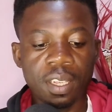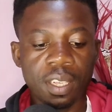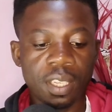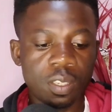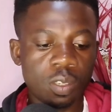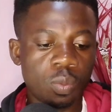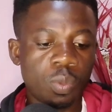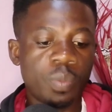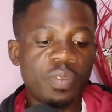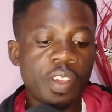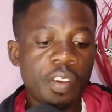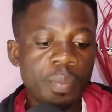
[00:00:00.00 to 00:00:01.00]
it will be
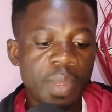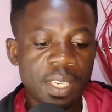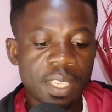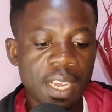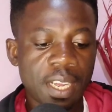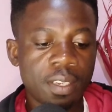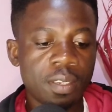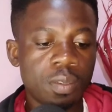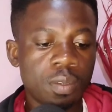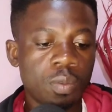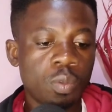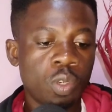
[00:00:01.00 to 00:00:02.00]
very better
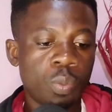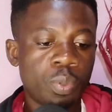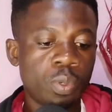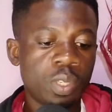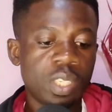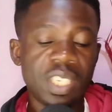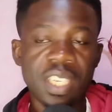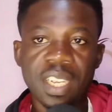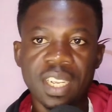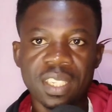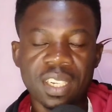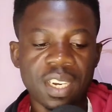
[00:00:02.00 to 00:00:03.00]
you put
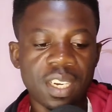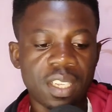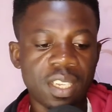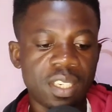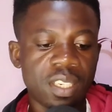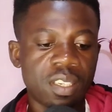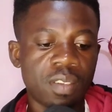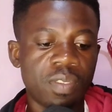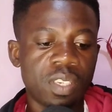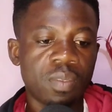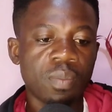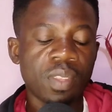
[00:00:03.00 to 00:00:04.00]
GES Ghana Education Service,